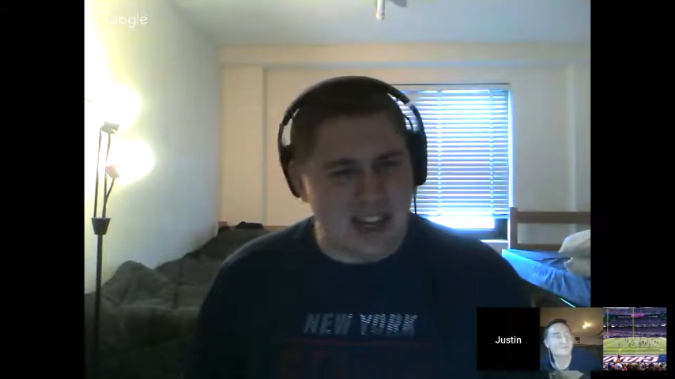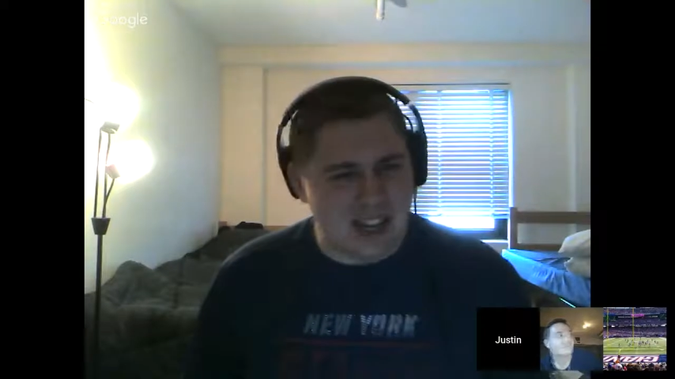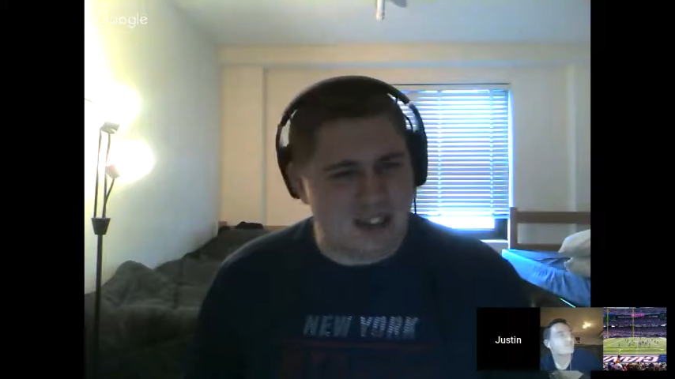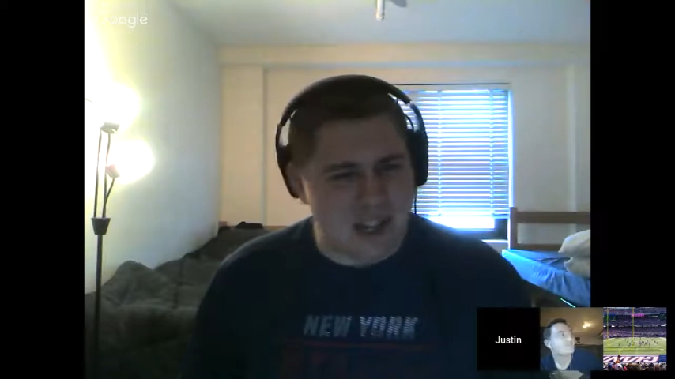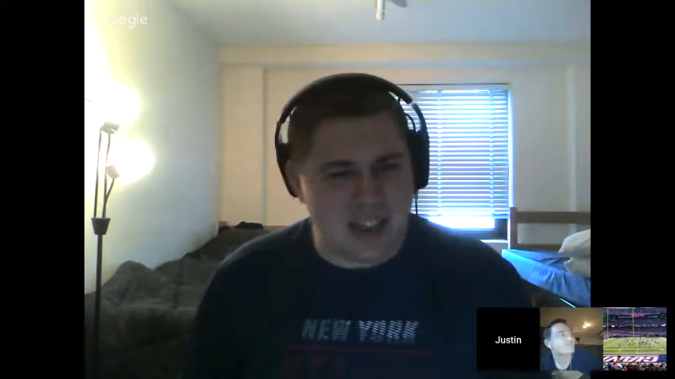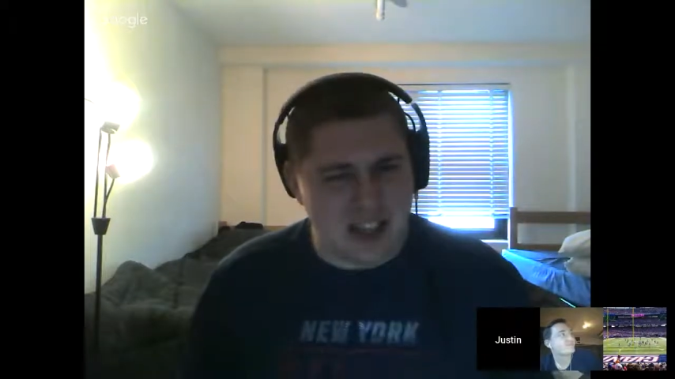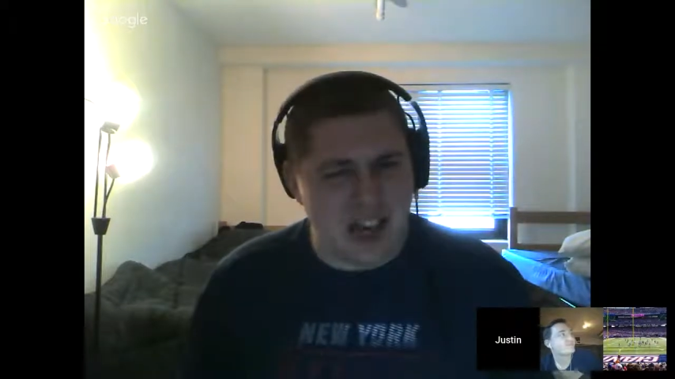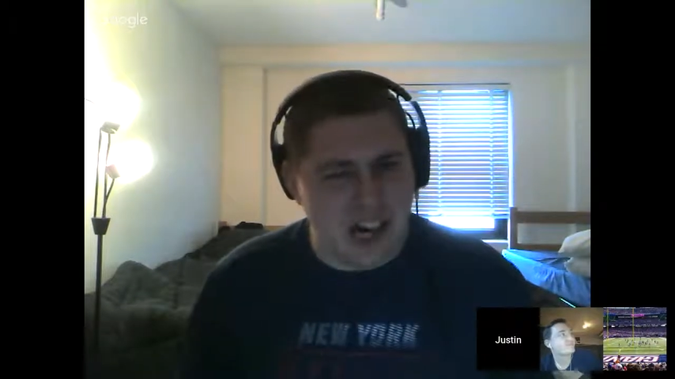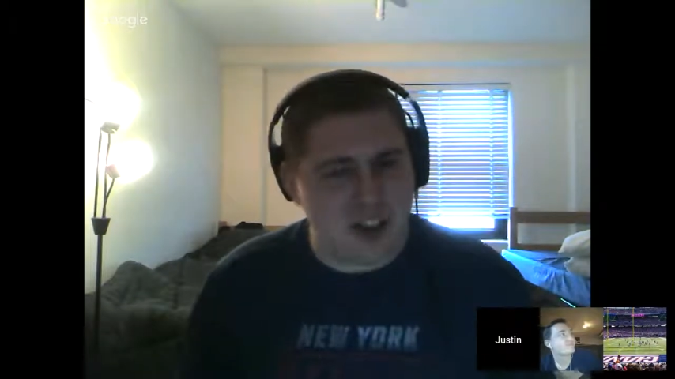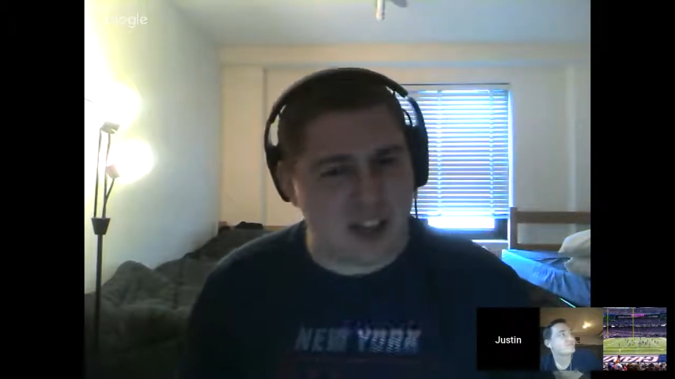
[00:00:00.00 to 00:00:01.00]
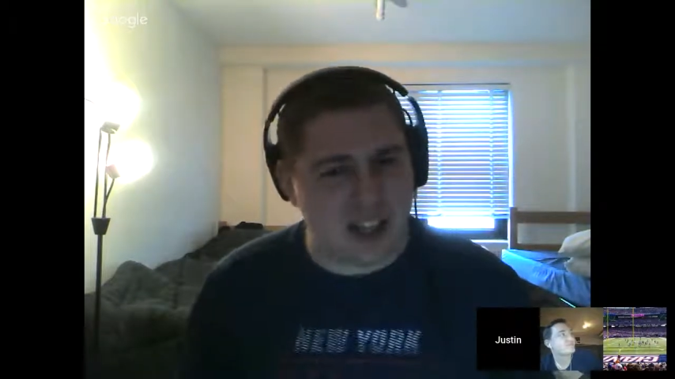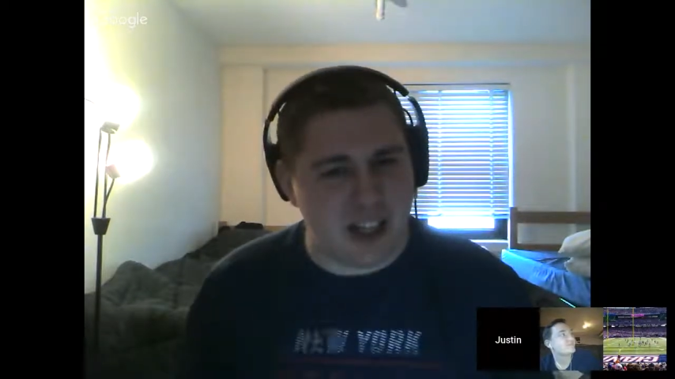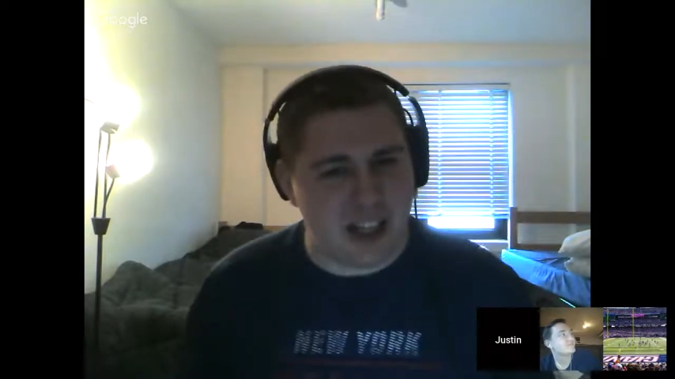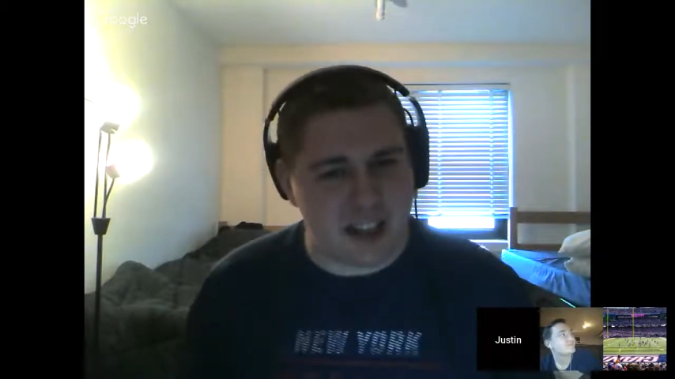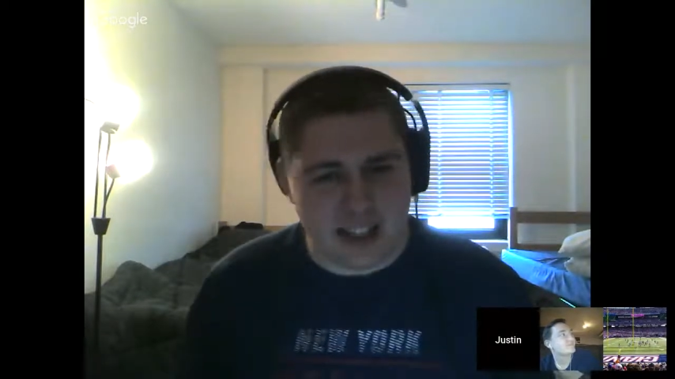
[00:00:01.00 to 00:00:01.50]
the irony in
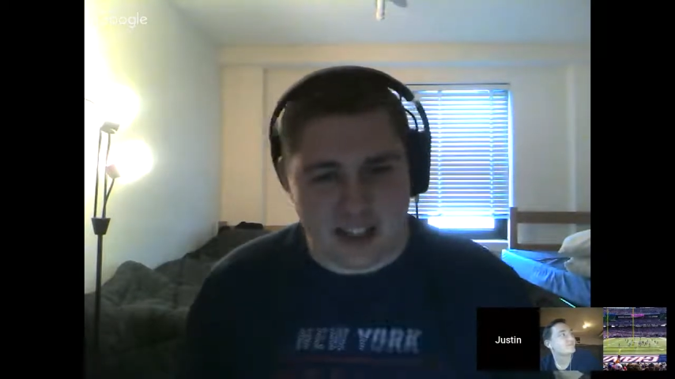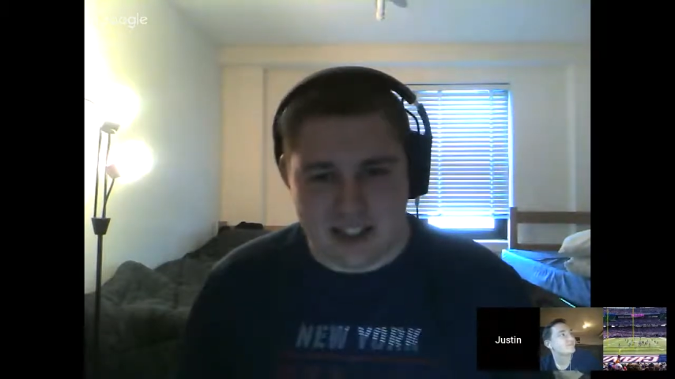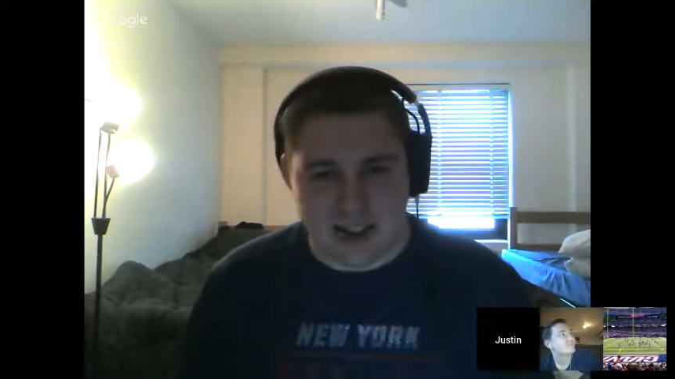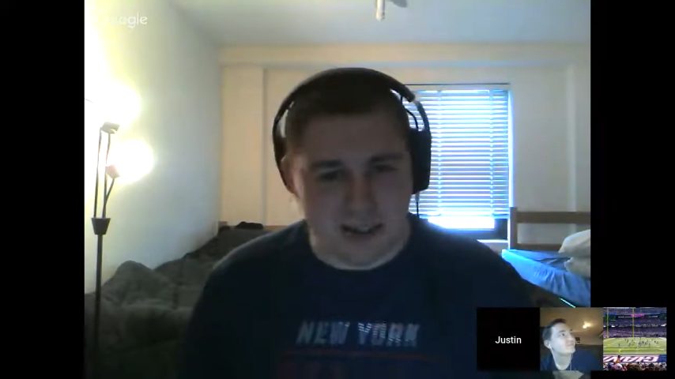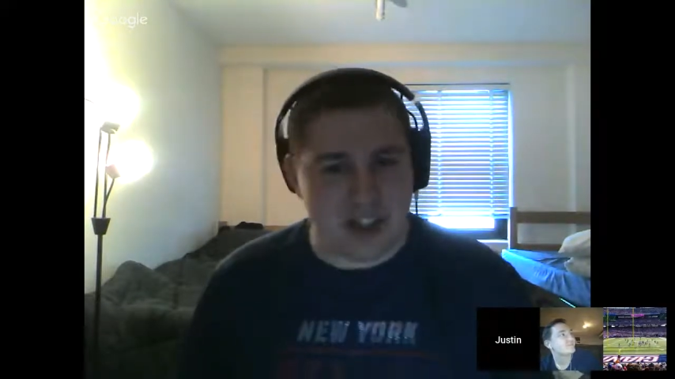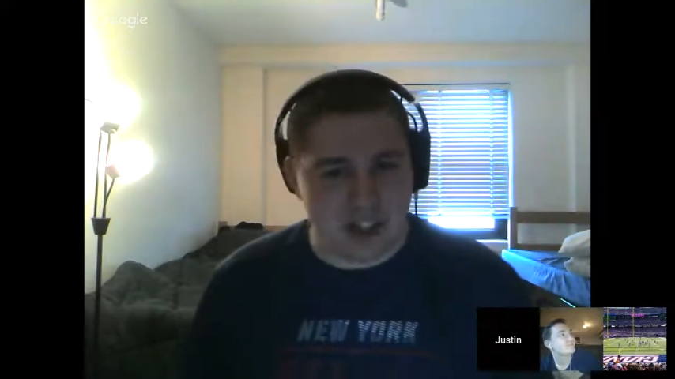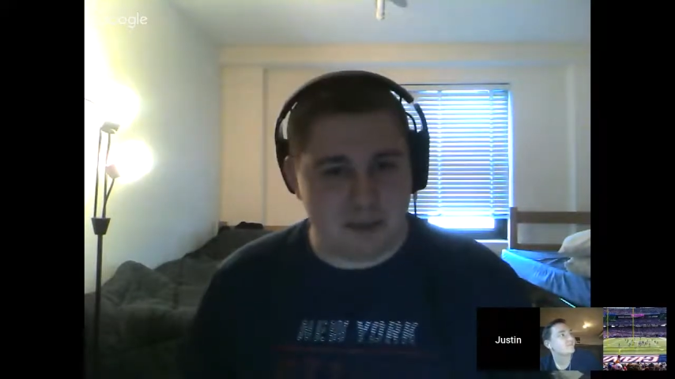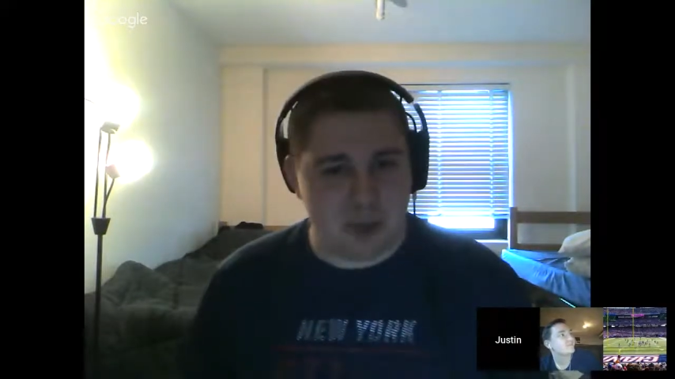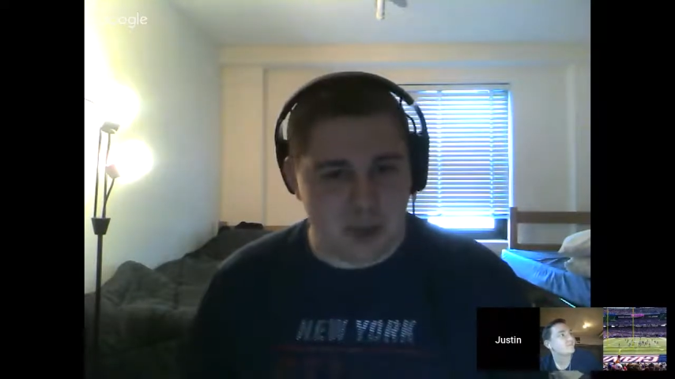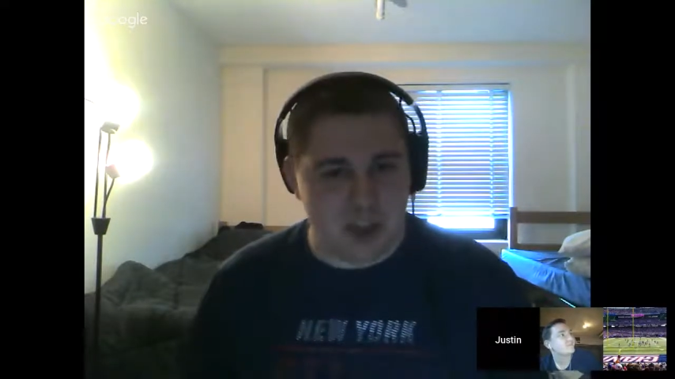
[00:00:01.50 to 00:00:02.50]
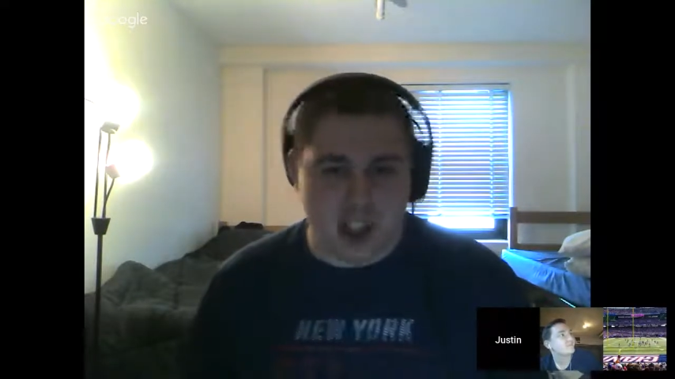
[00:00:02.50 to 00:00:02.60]
that, like every time Curtis,